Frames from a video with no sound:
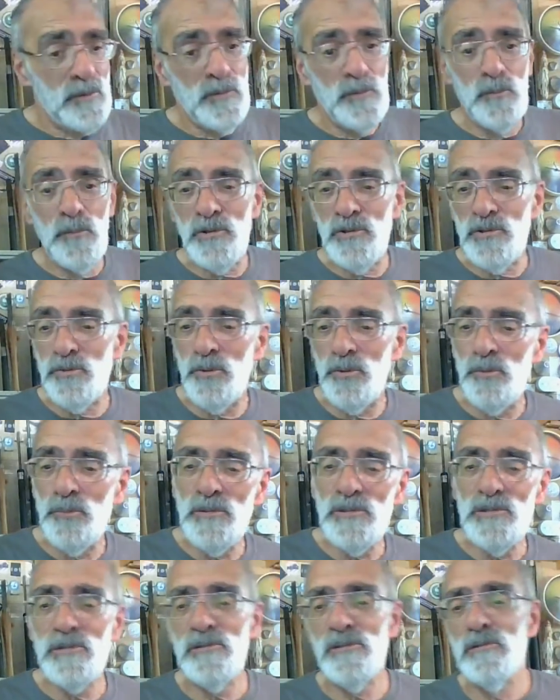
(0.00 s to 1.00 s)

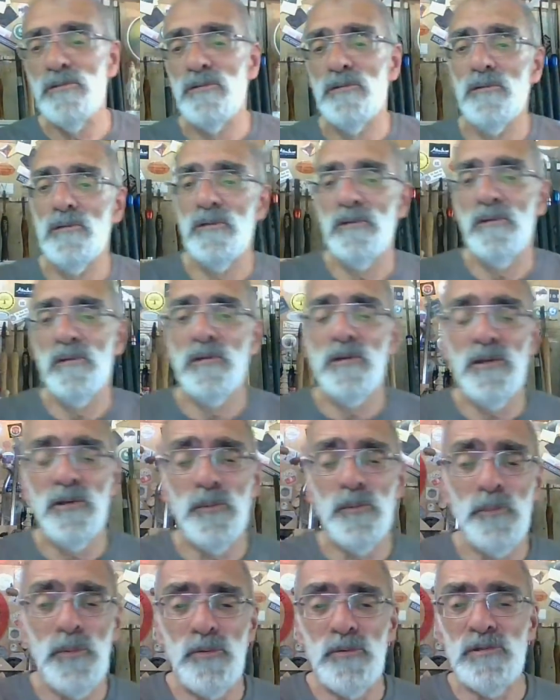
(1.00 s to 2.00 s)
Mushrooms, little
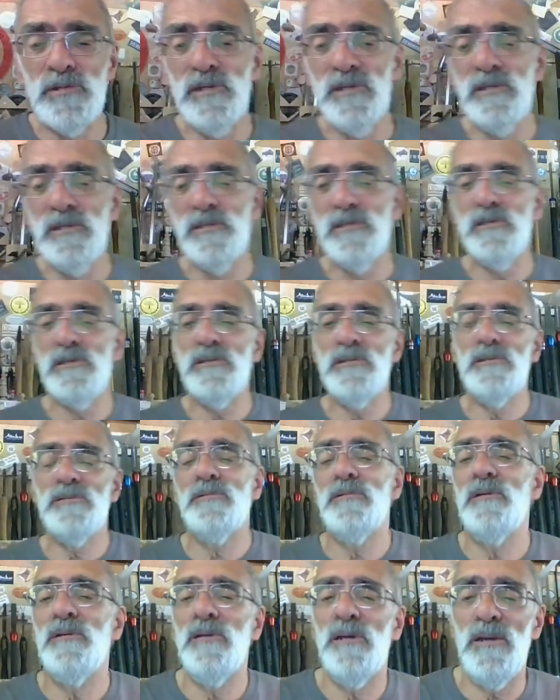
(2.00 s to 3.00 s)
boxes,
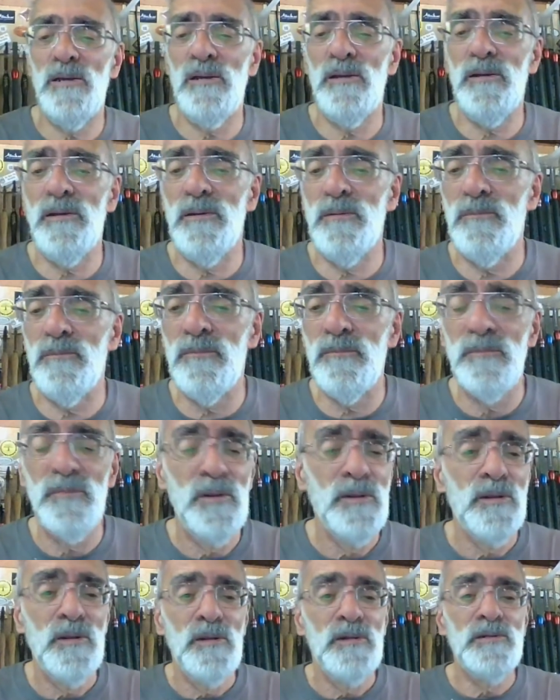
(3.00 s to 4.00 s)
um,
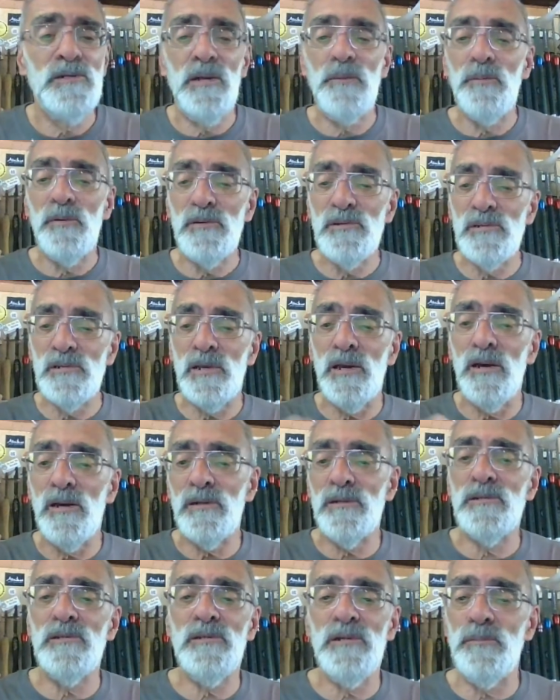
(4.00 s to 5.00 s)
dibbers,
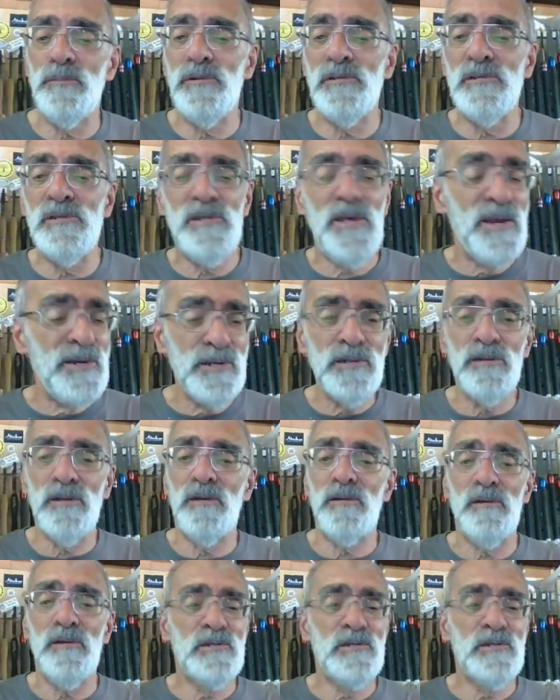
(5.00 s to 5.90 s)
garden dibbers, anything.